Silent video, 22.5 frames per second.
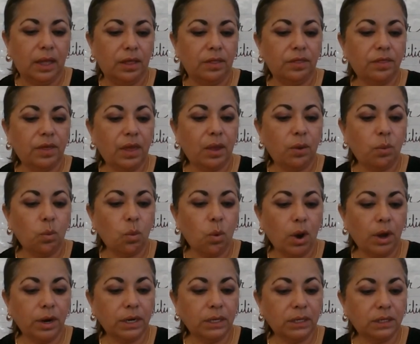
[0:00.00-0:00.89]
They
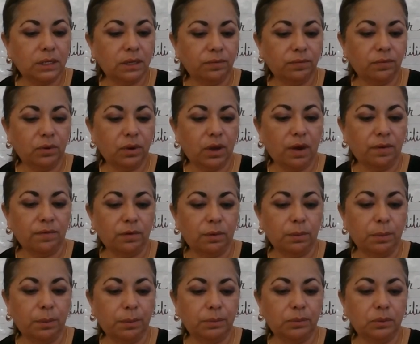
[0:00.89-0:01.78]
wanted civil
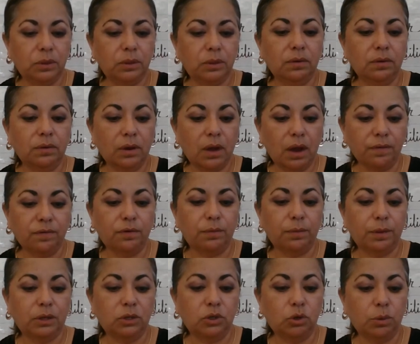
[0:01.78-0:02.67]
government
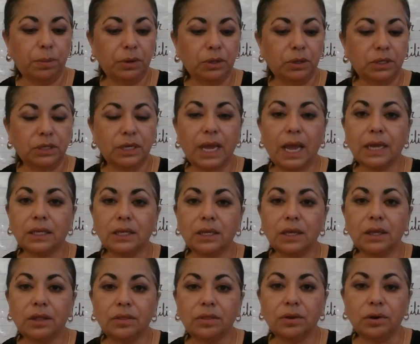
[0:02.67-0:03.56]
government to
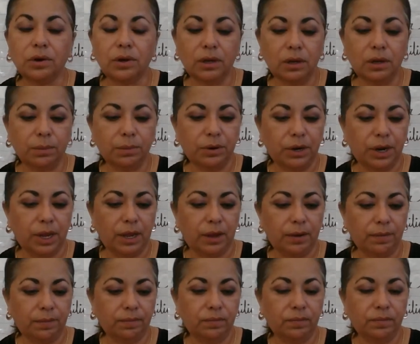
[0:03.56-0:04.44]
protect their liberty.